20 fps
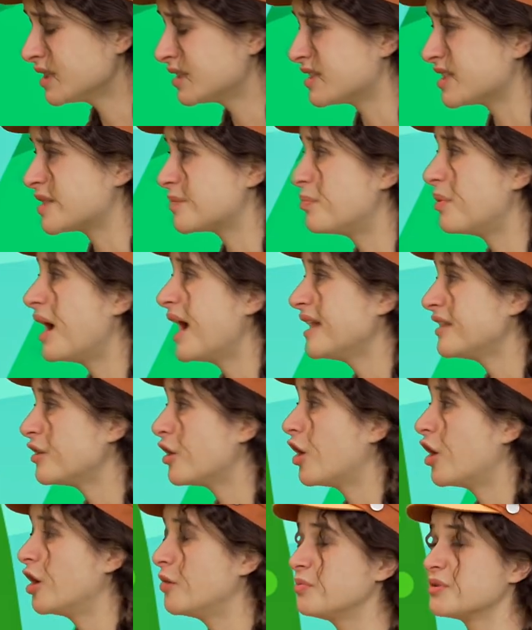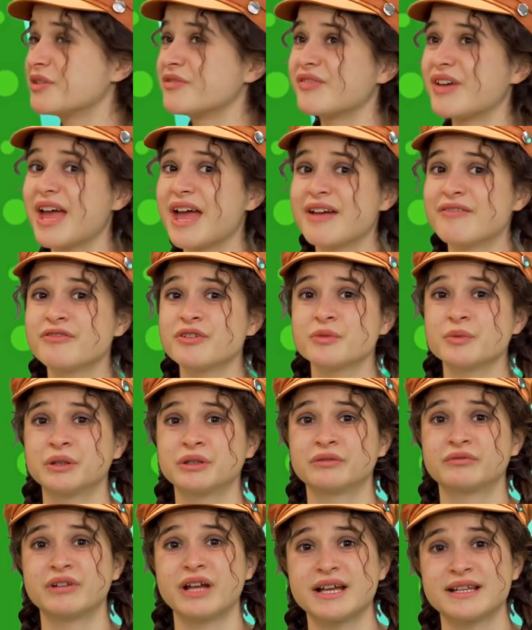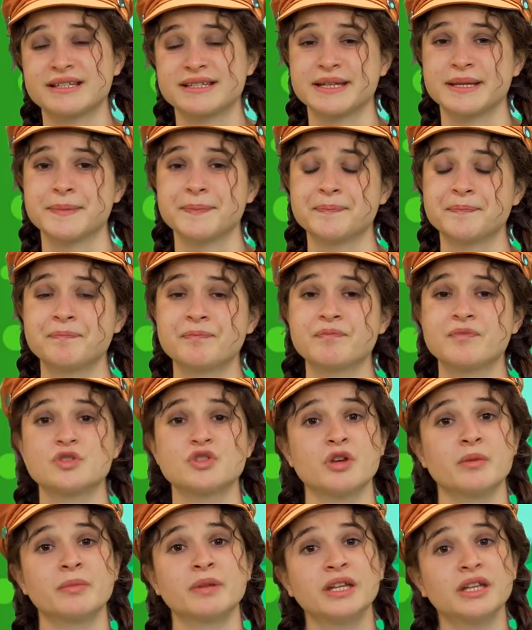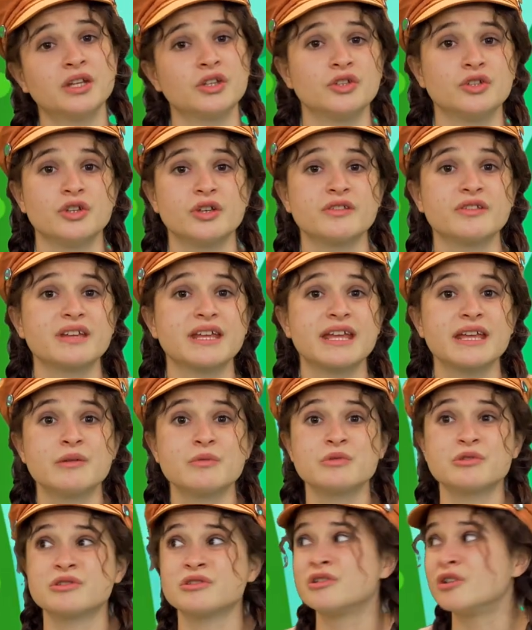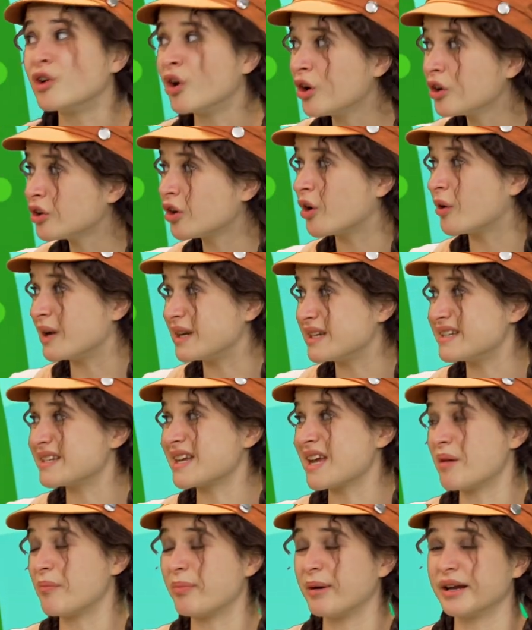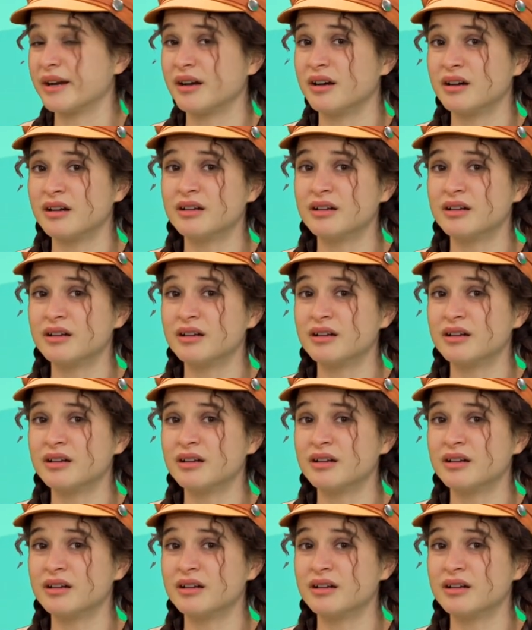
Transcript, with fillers: Despite the hopes of everyone around him, Dominic knew that he was not going to get better.